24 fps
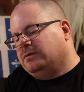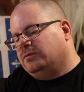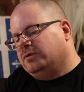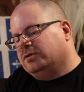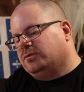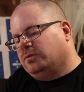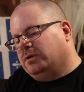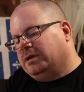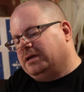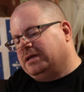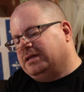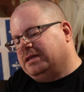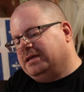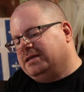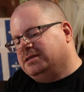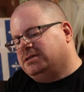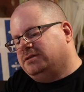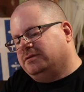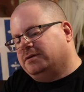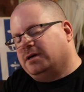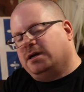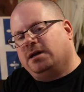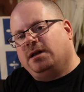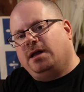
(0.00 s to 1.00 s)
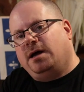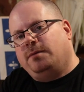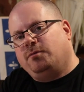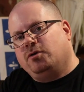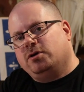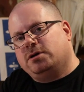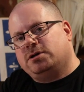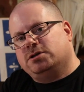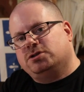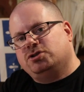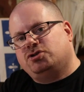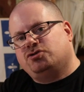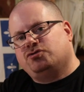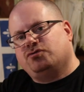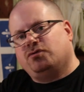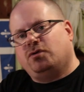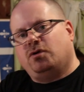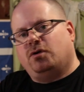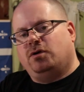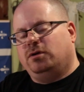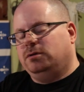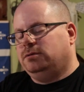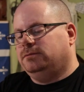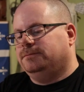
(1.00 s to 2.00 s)
with one of these, you've got a lot more
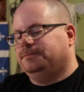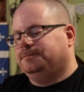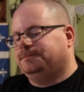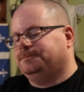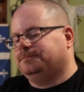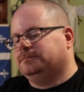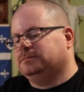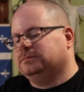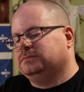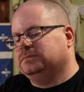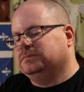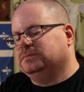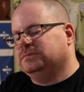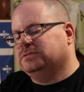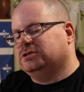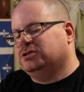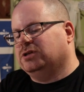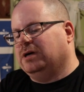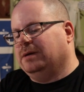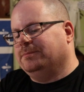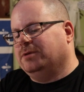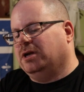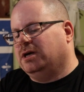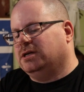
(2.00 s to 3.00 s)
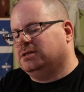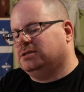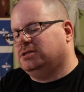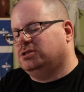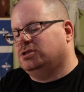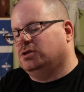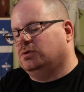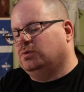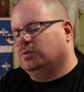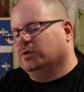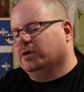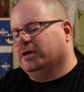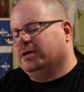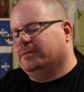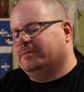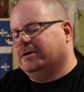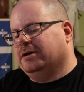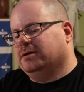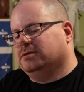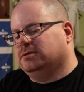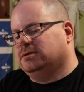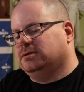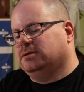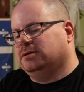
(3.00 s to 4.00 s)
control. So I'm not so worried
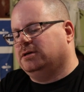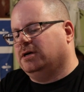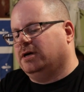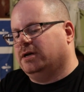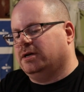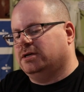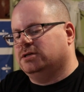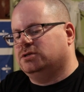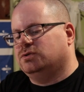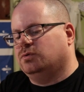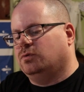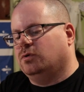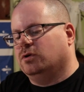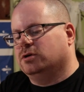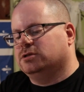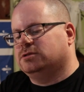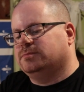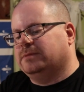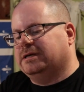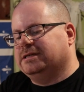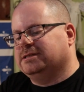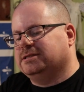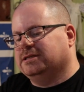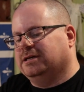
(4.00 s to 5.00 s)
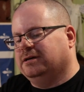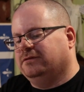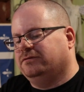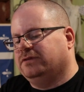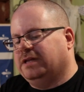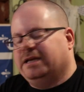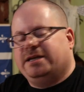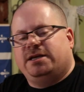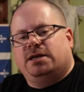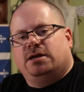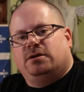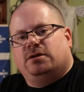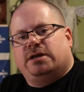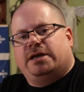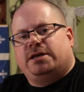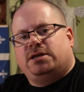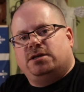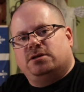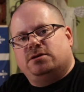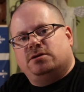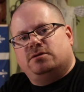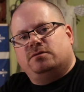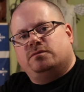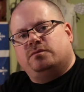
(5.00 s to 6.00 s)
about cutting towards myself,
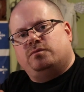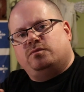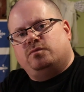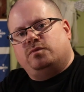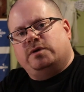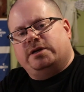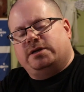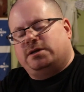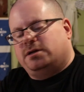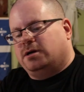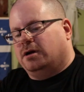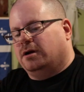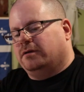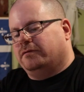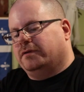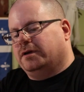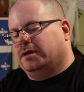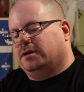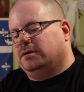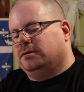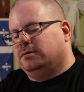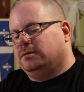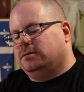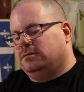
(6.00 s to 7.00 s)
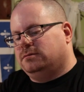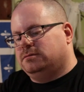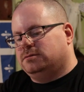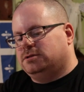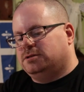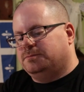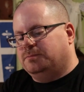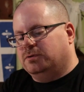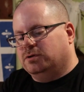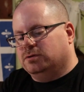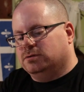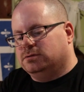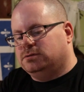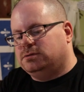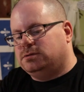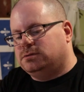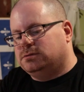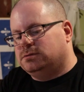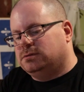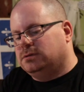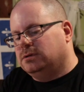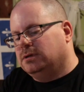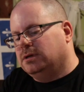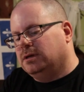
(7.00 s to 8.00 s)
like you do when carving
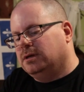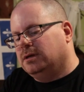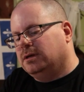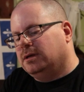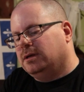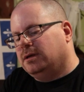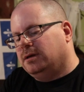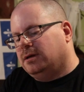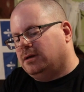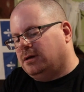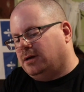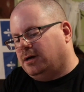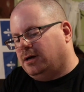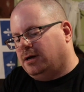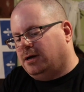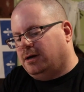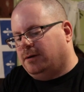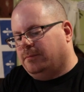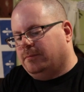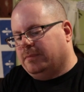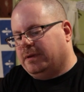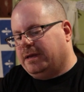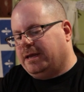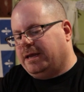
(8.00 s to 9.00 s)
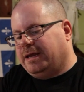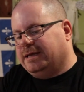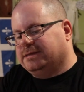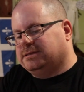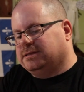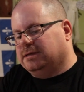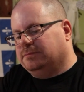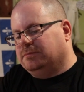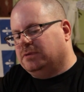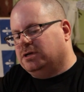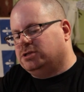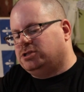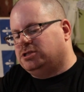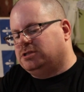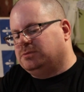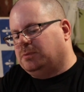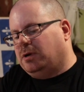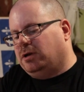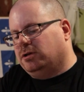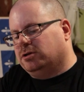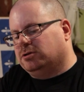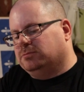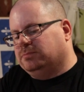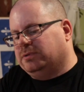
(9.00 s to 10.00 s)
spoons. It's a much
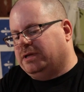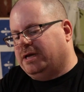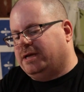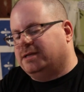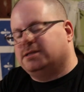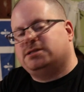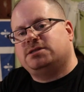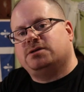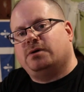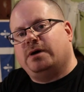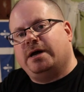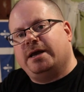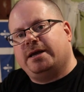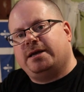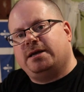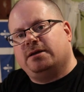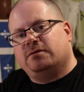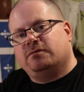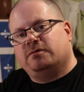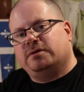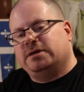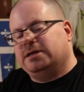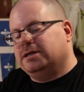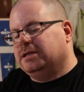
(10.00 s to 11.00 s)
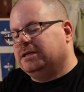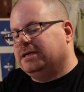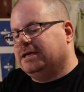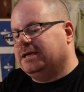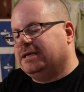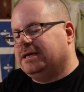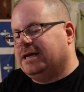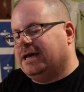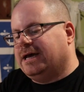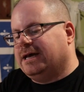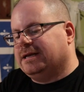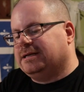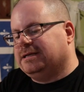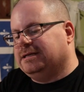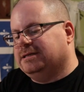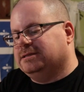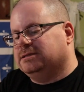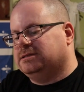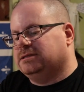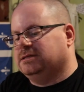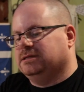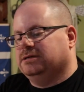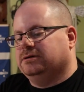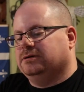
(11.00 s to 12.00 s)
smaller blade, so I can really get
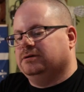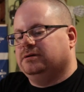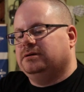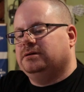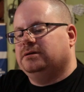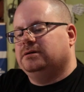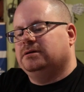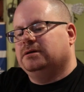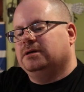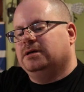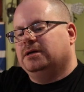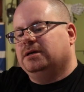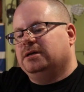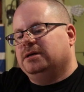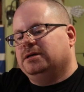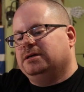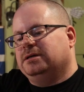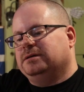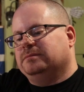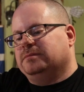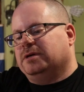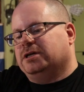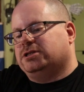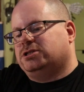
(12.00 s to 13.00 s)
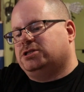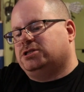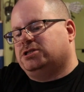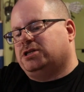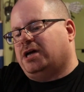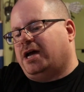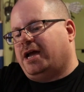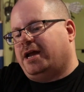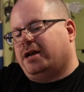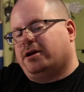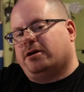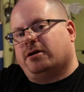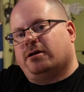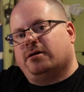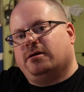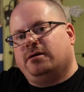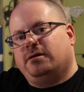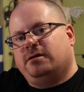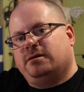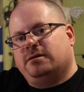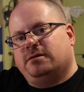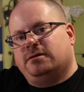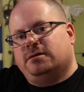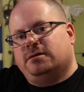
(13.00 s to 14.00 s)
into much tighter